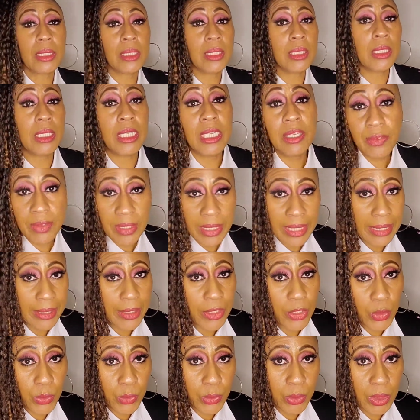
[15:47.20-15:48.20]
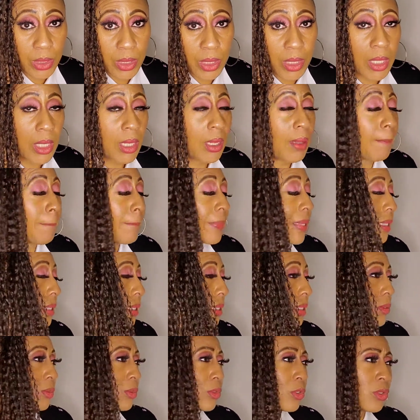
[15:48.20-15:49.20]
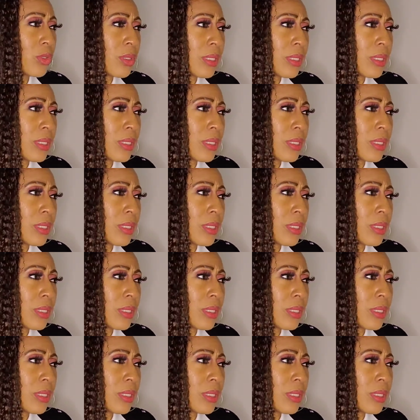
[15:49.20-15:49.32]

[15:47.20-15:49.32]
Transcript: Leave it at the door. Because when you're